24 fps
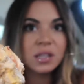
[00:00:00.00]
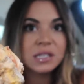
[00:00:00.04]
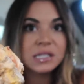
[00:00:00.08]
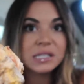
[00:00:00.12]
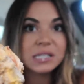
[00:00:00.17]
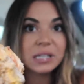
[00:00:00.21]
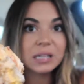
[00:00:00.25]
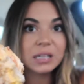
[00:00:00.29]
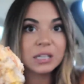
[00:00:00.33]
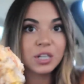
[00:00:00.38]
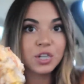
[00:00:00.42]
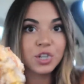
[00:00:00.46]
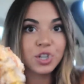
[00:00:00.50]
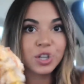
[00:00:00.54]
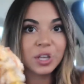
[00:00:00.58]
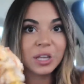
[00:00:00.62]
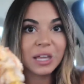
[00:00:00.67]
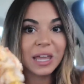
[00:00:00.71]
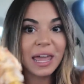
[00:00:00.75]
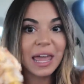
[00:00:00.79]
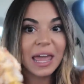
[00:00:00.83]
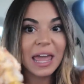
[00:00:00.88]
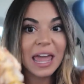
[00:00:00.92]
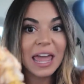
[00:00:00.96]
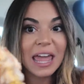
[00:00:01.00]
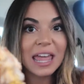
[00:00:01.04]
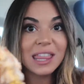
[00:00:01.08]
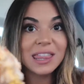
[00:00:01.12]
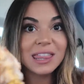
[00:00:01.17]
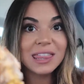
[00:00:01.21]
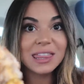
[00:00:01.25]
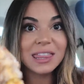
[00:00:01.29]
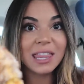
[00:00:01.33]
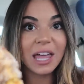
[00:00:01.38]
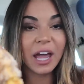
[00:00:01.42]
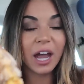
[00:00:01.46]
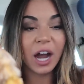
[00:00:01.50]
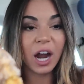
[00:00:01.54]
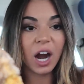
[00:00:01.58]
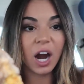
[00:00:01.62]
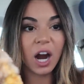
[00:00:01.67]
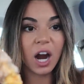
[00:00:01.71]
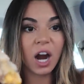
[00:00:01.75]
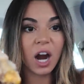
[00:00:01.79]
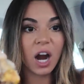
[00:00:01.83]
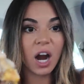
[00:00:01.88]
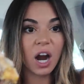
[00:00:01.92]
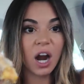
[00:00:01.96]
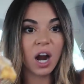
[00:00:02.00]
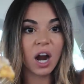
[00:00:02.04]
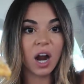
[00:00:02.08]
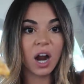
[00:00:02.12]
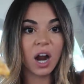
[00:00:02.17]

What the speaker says: It's literally in there.